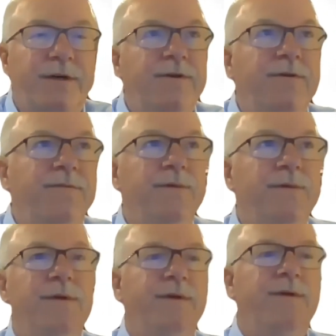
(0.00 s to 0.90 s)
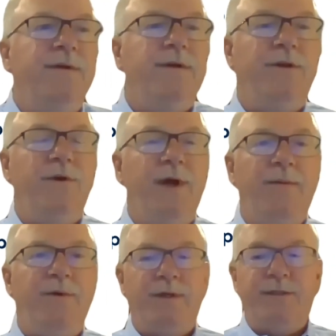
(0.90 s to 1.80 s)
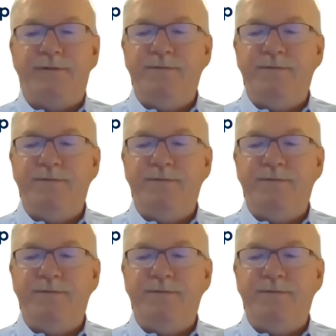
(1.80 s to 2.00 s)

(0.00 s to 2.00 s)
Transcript: Are you are you able to,